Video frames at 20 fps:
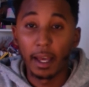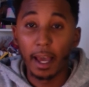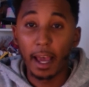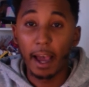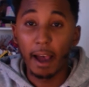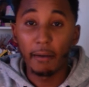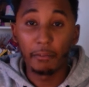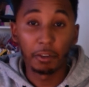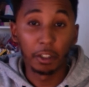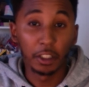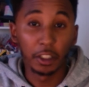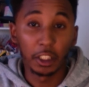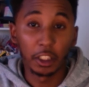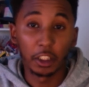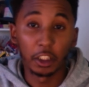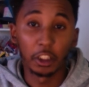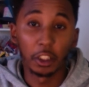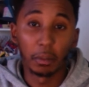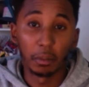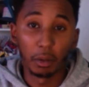Athletes such
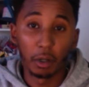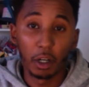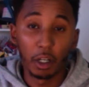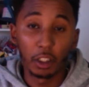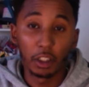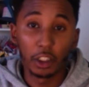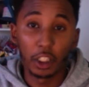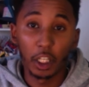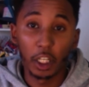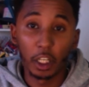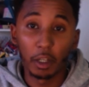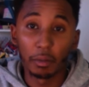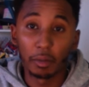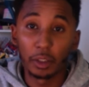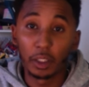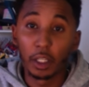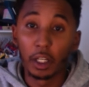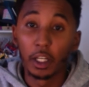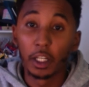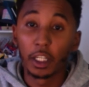as LeBron
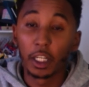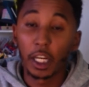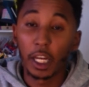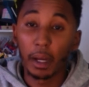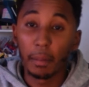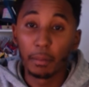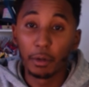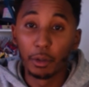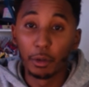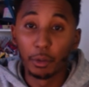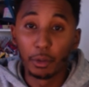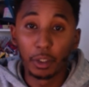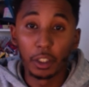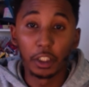James, Cam Newton,